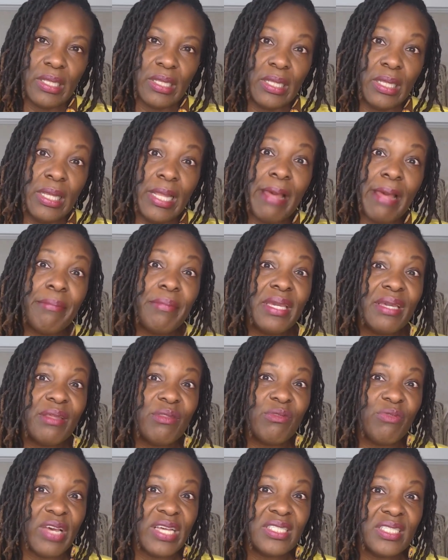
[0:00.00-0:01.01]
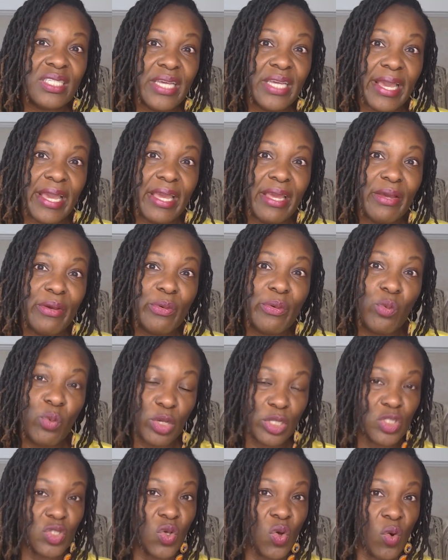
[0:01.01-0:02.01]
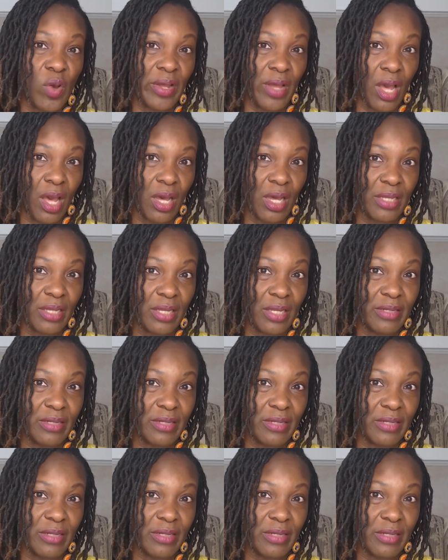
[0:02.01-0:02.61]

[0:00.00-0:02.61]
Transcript: Let me investigate what's going on.